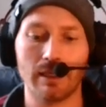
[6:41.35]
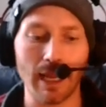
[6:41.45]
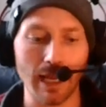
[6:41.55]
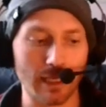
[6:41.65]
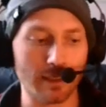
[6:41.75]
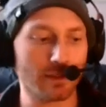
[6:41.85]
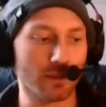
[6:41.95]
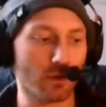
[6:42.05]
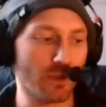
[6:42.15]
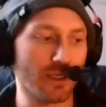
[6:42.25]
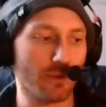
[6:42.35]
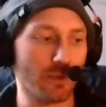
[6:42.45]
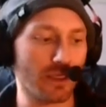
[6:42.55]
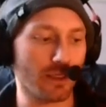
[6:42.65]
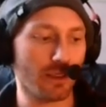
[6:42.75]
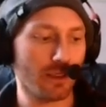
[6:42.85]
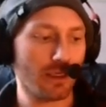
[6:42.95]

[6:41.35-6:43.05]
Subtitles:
And we